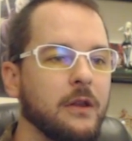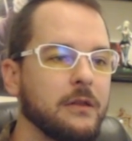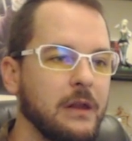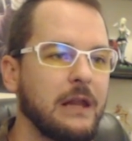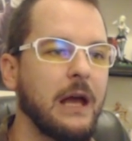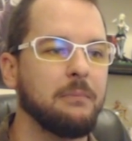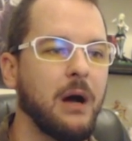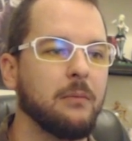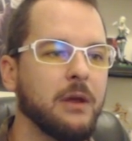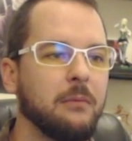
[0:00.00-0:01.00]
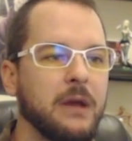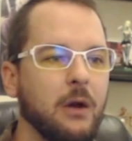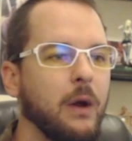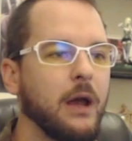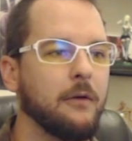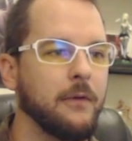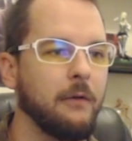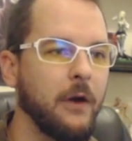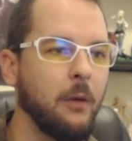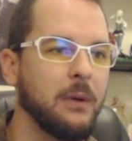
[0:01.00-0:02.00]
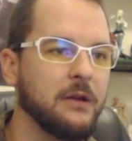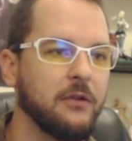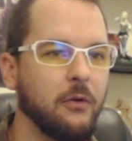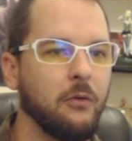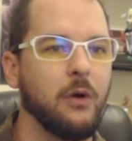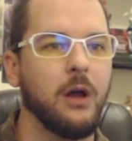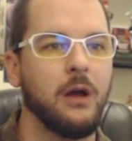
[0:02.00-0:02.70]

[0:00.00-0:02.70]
the Light Bomb can be a way of helping to